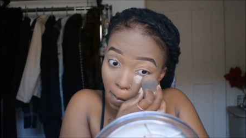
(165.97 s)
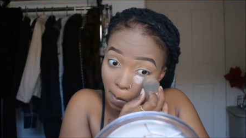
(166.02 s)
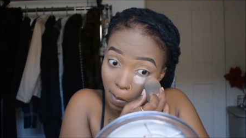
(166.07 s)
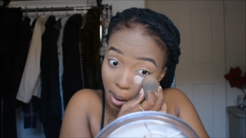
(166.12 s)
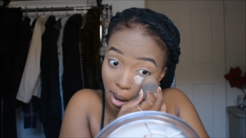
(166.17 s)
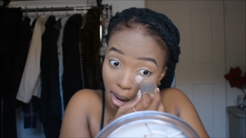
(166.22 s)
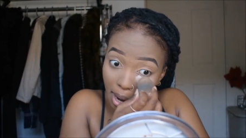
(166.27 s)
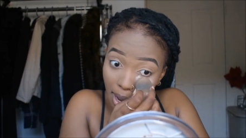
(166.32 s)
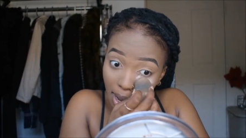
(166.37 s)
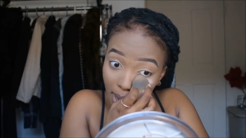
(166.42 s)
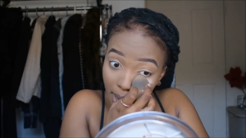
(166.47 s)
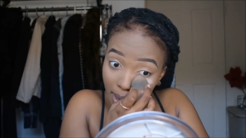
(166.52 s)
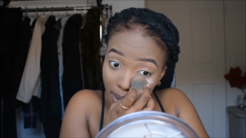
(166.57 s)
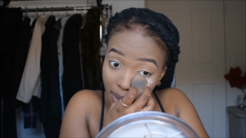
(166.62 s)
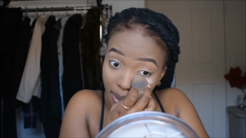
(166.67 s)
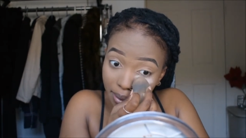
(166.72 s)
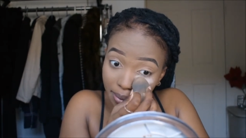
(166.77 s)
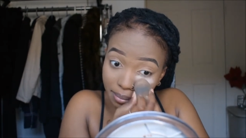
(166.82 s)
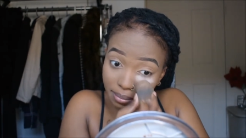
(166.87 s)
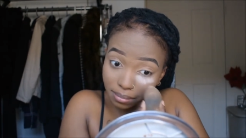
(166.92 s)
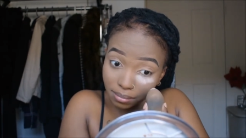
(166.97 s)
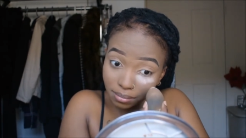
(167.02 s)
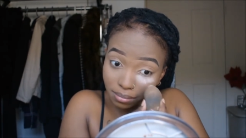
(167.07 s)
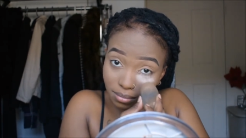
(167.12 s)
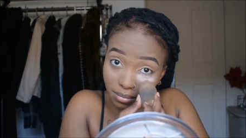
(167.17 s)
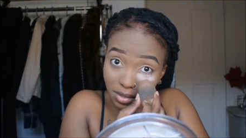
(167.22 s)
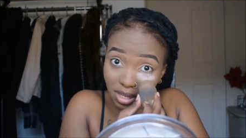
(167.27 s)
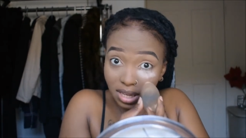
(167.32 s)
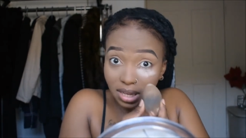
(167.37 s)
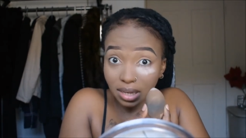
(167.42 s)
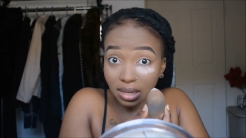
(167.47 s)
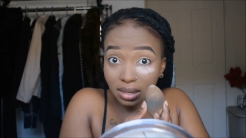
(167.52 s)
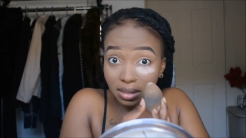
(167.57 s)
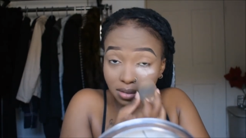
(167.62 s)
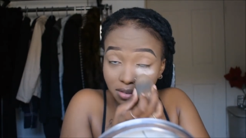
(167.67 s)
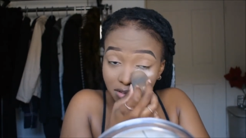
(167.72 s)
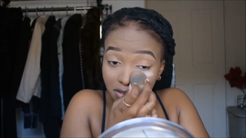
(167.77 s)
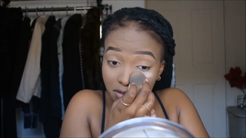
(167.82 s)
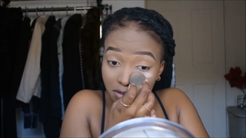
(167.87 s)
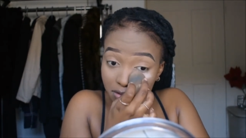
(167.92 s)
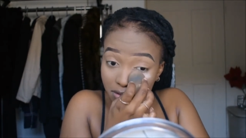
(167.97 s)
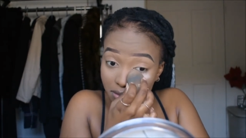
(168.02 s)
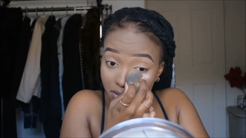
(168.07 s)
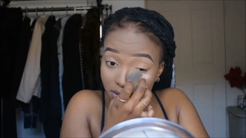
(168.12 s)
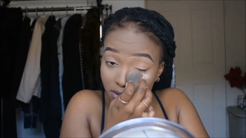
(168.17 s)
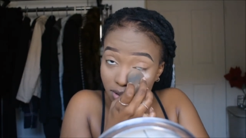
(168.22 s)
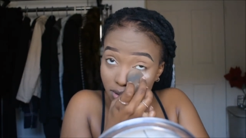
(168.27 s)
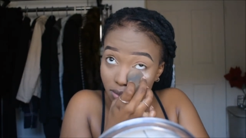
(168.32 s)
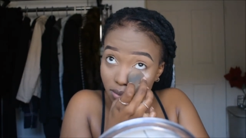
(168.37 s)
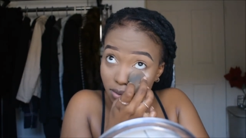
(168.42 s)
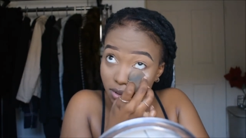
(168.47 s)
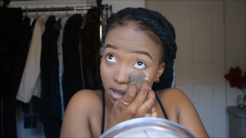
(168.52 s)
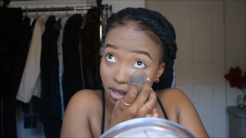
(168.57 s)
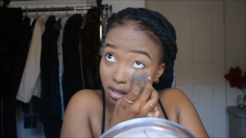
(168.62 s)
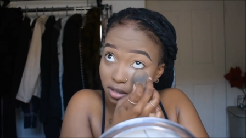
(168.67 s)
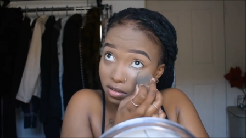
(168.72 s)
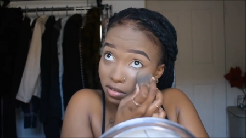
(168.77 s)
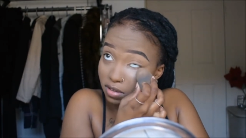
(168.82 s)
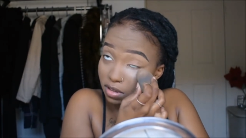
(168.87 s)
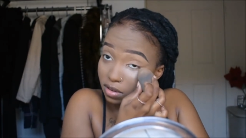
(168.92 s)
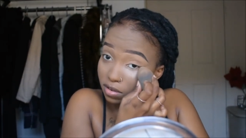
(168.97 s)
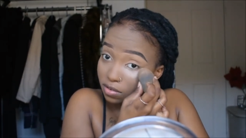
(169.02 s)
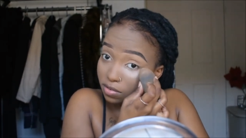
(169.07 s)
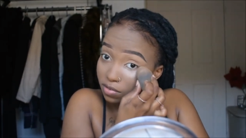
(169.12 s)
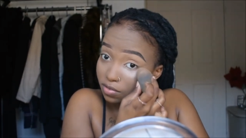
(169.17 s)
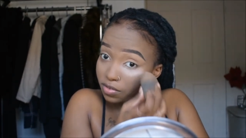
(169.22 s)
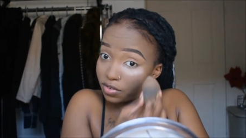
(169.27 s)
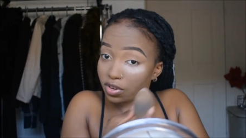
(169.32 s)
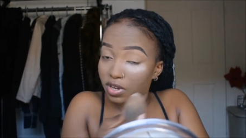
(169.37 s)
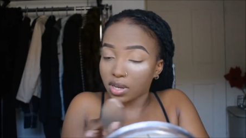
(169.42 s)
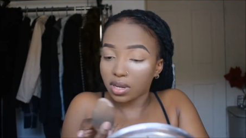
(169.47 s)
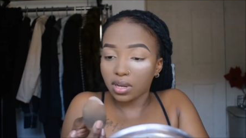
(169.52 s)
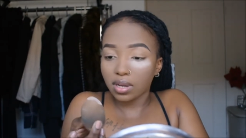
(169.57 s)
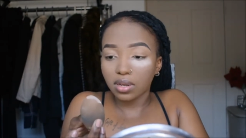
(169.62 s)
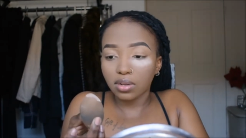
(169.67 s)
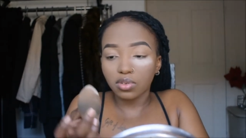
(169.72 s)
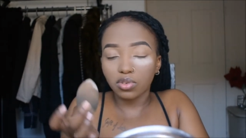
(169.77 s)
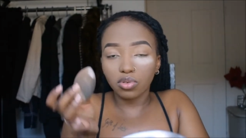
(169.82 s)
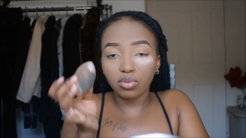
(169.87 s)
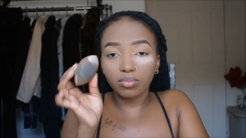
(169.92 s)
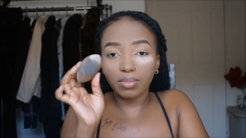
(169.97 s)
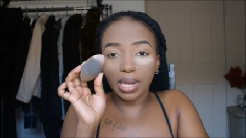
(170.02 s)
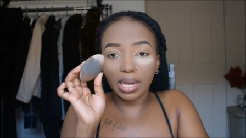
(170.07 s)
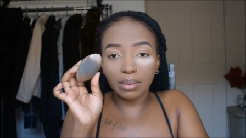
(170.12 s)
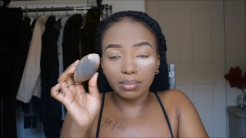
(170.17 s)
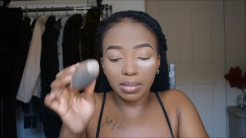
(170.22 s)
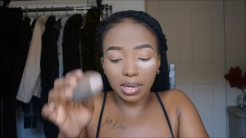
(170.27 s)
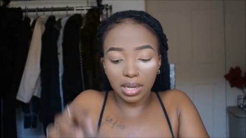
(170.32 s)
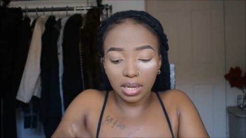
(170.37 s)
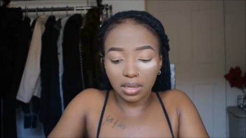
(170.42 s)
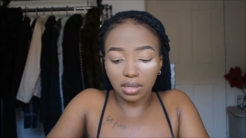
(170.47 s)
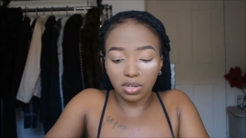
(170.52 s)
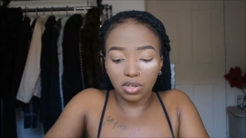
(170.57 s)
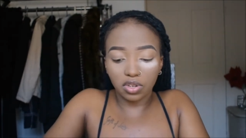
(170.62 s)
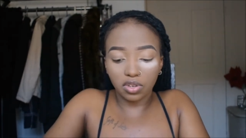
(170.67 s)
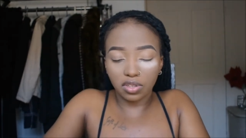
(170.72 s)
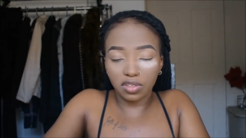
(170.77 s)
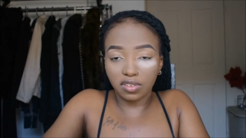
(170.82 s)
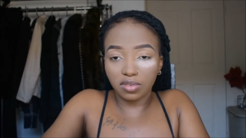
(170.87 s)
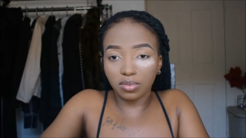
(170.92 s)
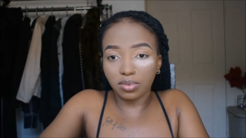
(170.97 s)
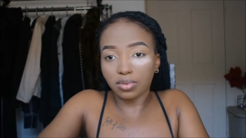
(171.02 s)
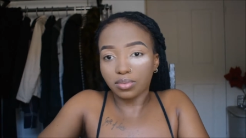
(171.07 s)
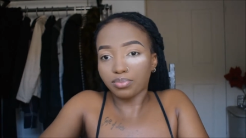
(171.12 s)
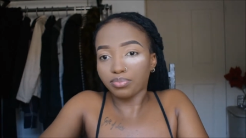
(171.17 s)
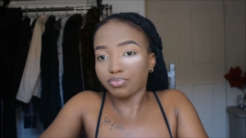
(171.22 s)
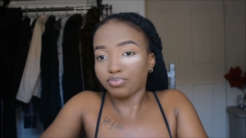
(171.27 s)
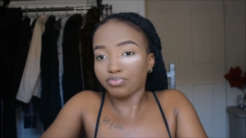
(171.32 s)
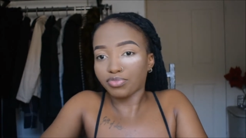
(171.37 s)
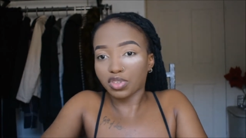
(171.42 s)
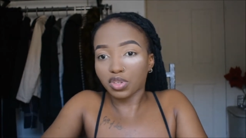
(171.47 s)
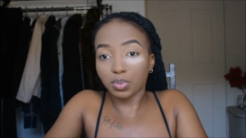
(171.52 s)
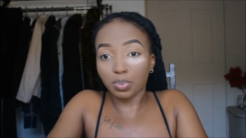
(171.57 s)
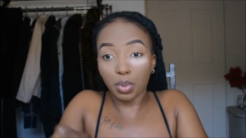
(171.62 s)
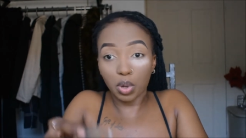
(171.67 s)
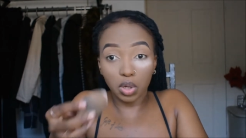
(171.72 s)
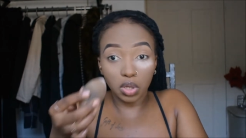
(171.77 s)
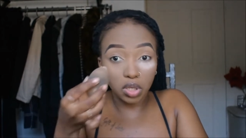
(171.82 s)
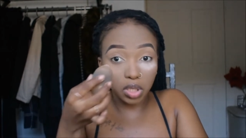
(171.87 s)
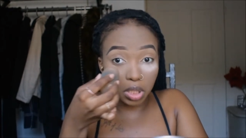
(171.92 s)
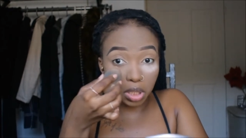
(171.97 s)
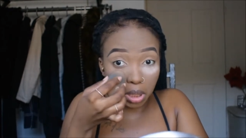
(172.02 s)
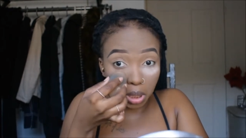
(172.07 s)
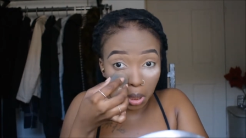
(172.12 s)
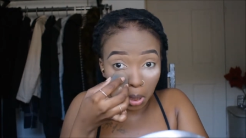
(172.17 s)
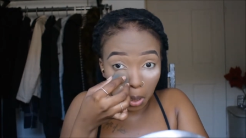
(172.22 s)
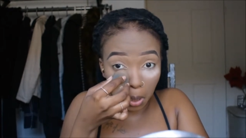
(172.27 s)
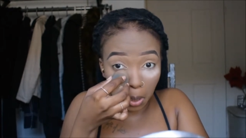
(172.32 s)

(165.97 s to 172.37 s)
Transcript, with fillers: what I eat and all that stuff don't mind my dirty sponge